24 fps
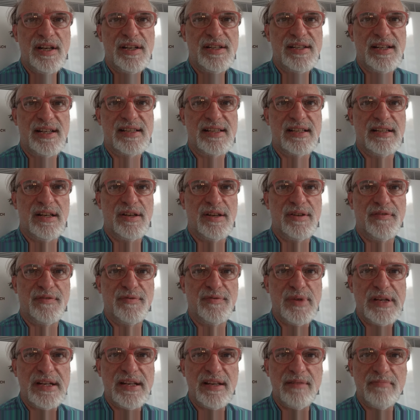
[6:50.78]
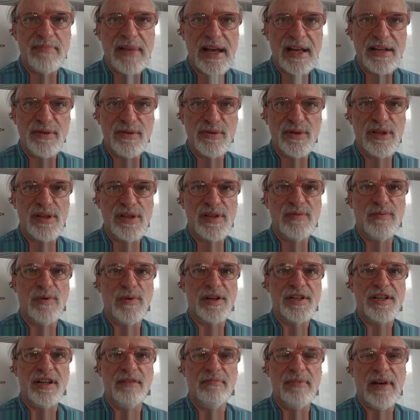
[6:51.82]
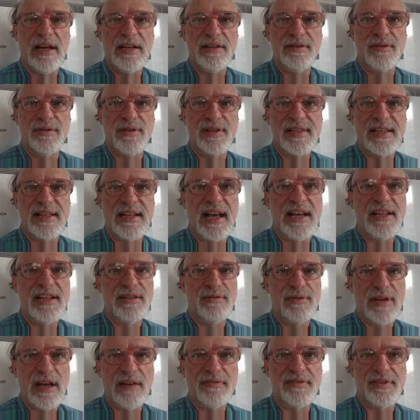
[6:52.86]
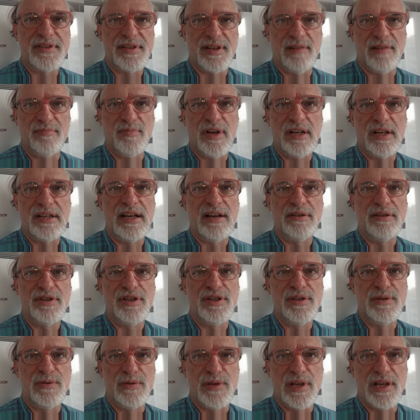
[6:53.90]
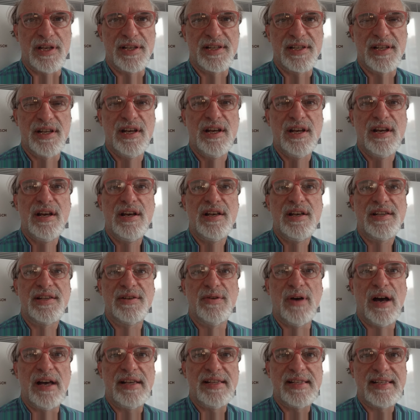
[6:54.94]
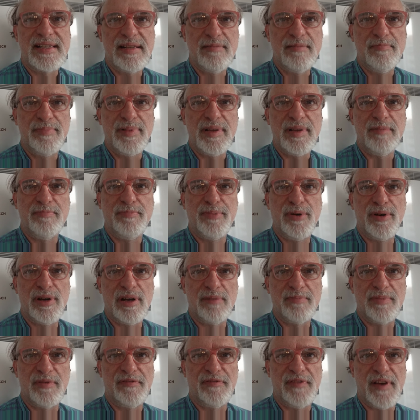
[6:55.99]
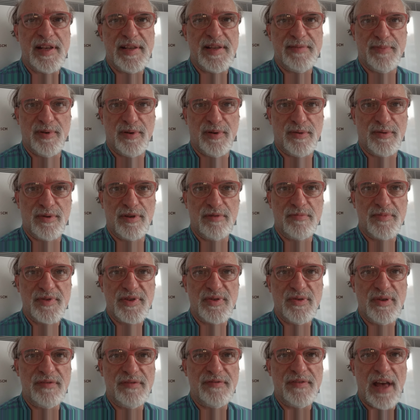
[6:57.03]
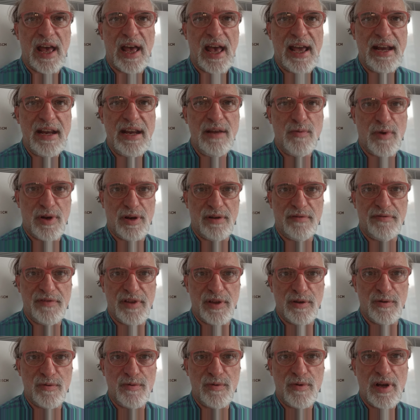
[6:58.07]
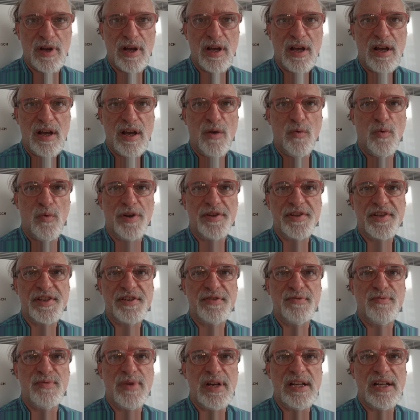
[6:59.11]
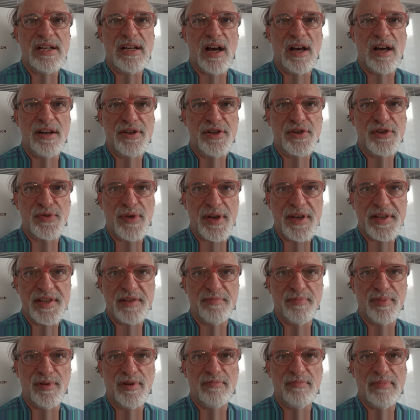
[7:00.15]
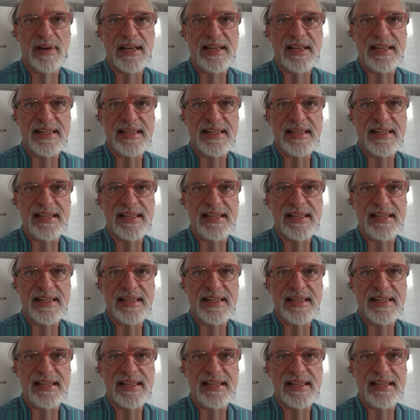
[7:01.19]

takes a lot of reading manuals, watching manuals, and I don't have the time right now to do this. So I simply put up a Facebook group. So if any one of you wants to read Untraceable by